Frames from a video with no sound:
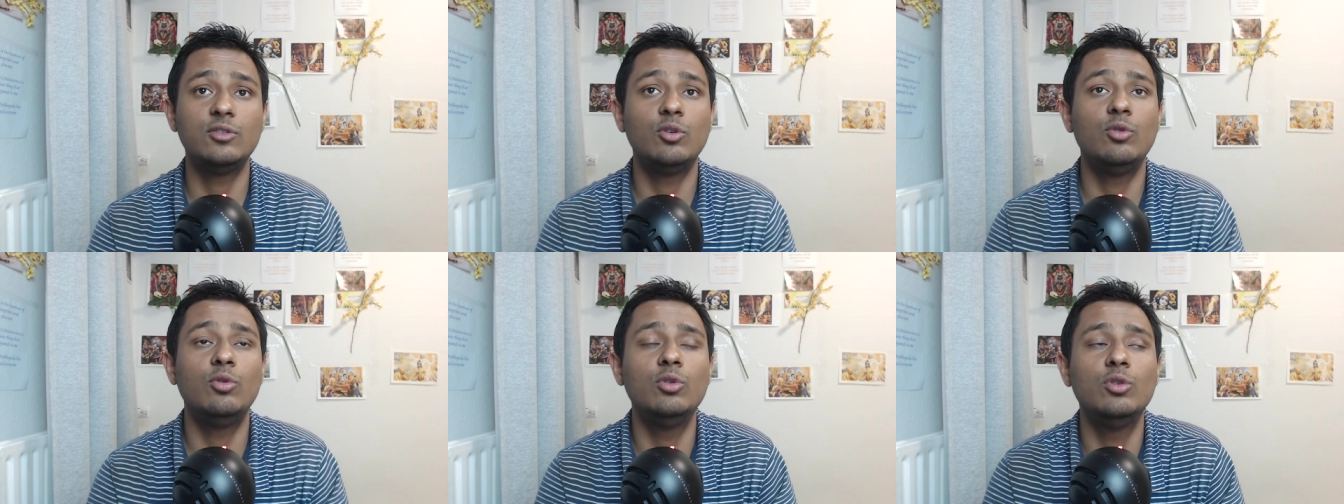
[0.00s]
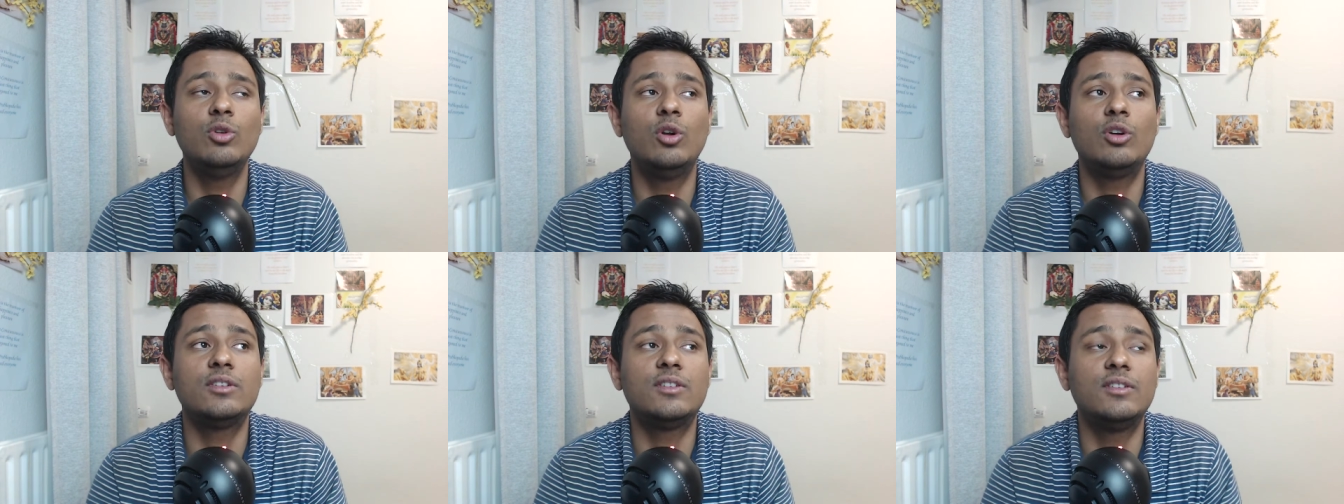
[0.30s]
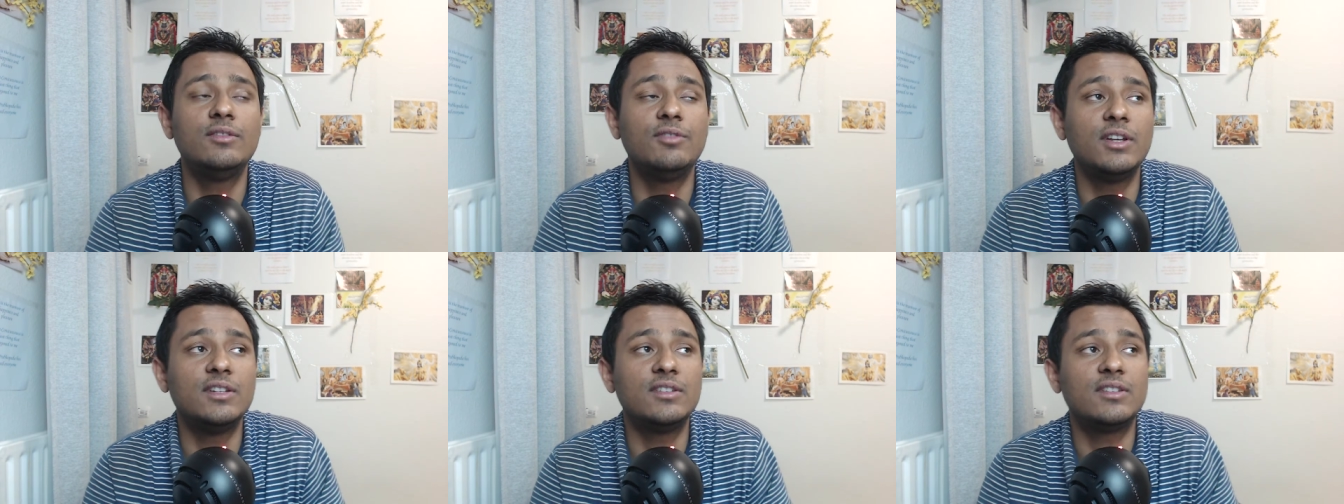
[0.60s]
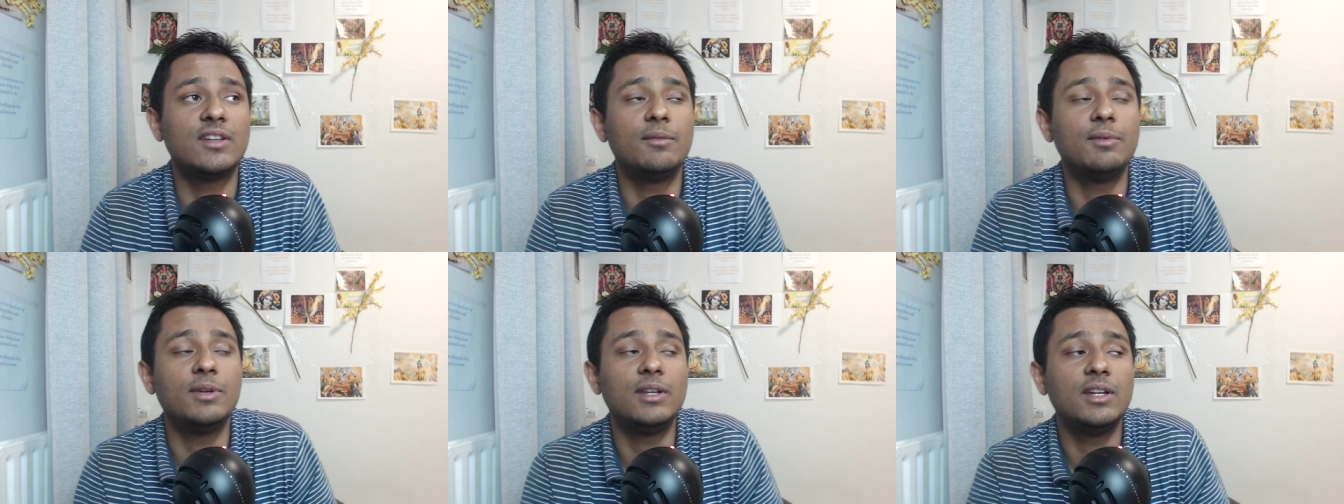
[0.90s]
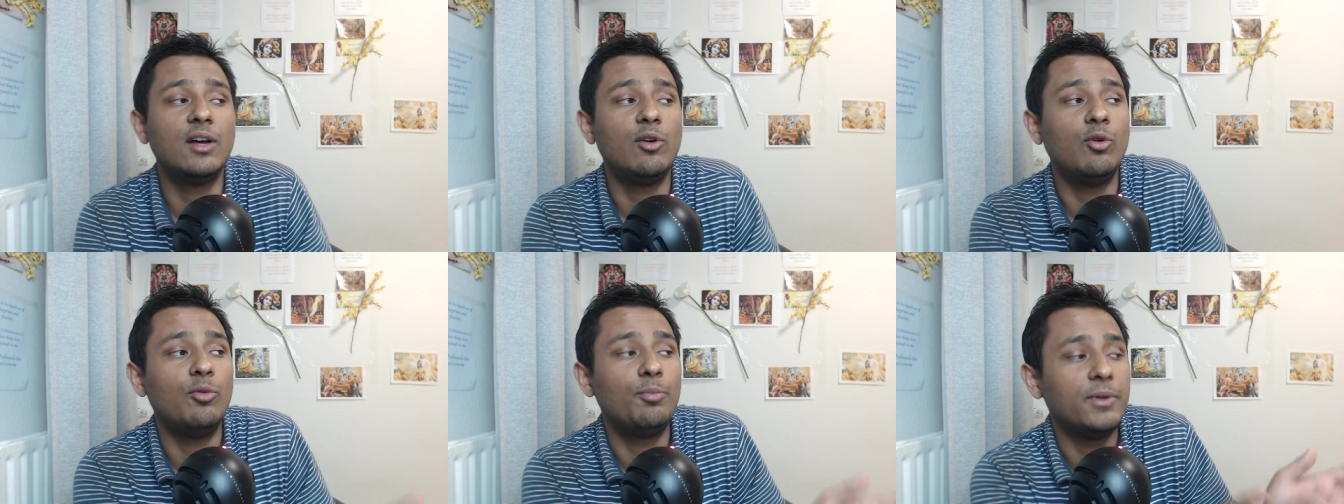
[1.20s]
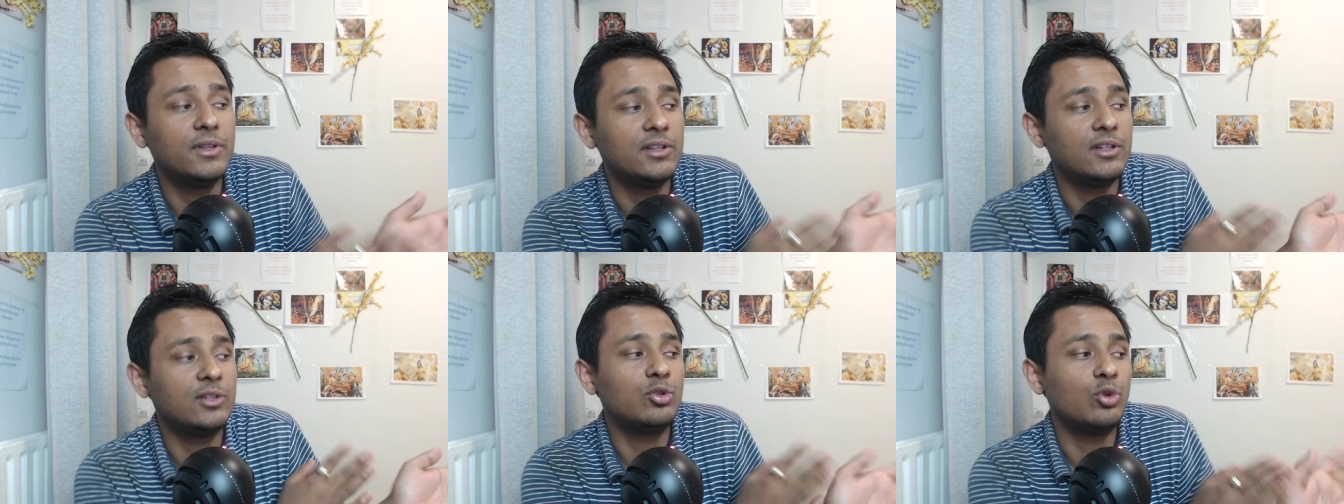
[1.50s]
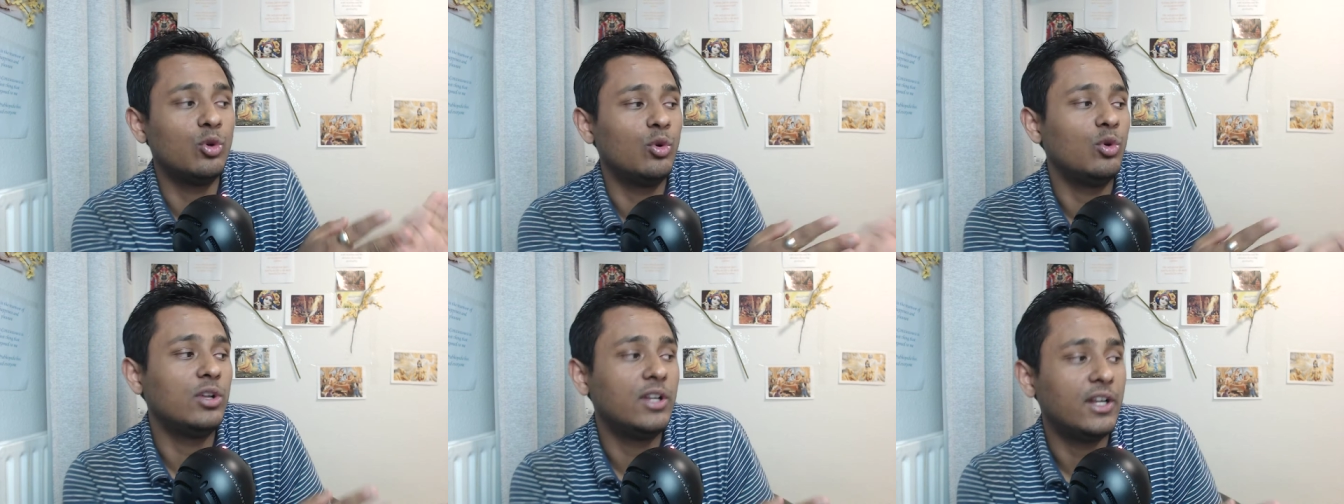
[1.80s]
oh Lord Shiva is coming now, open the
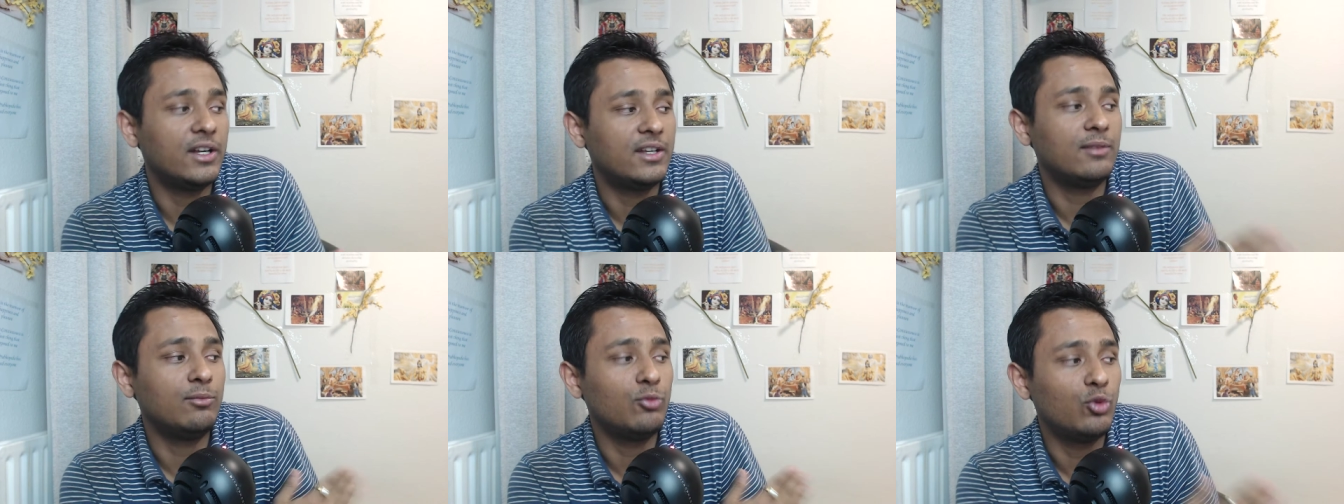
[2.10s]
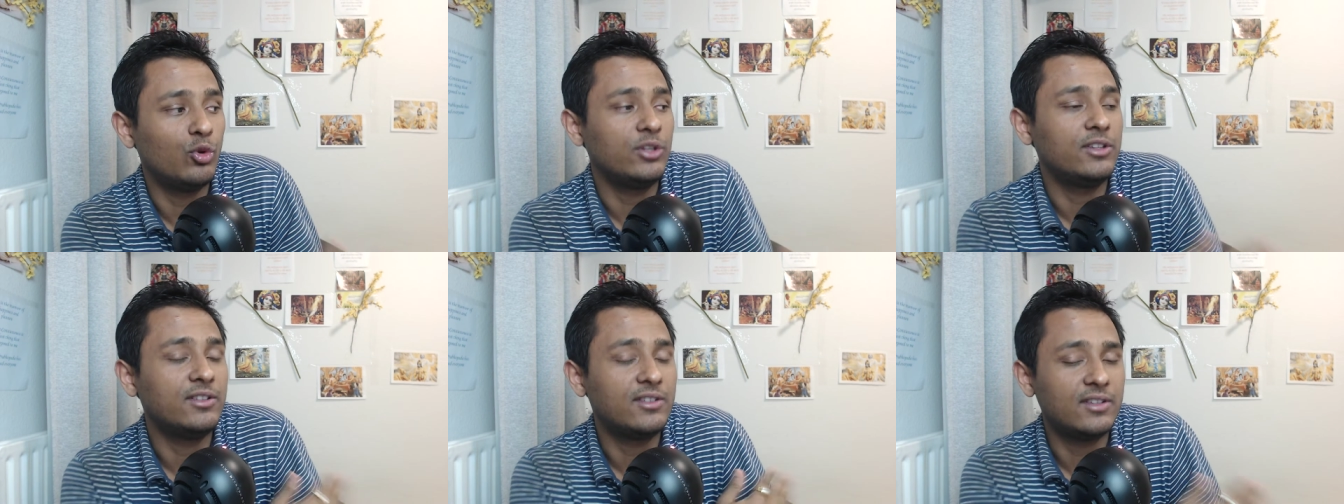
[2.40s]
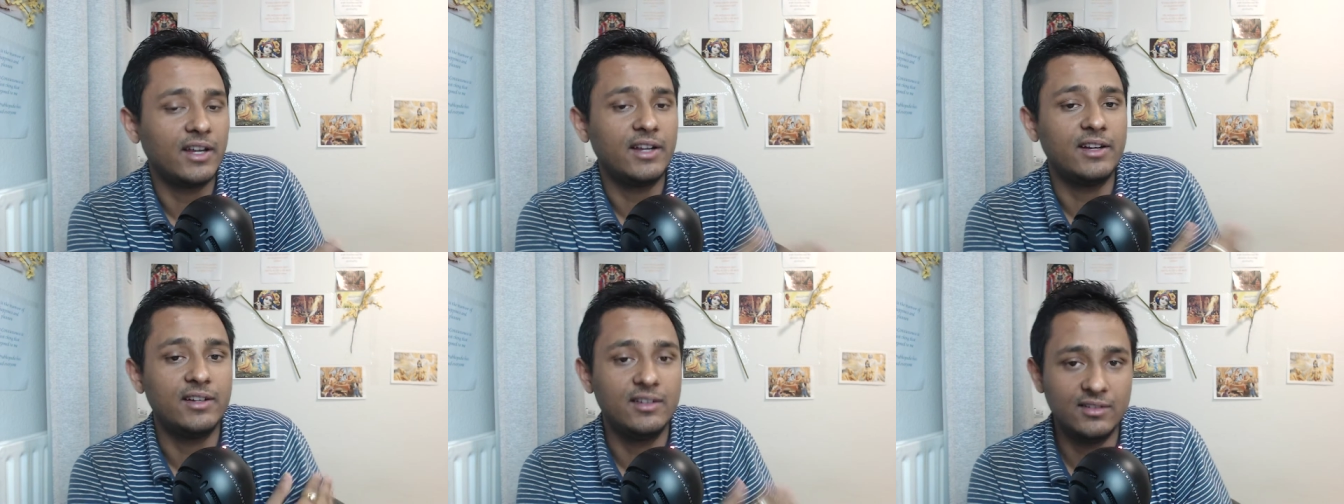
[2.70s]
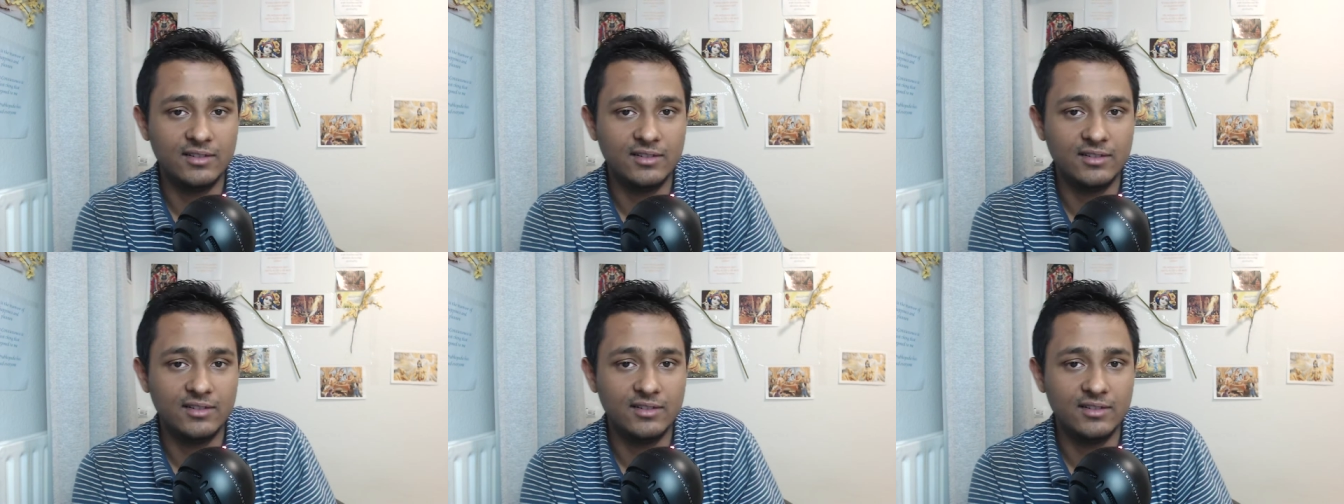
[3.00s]
door, let him go inside.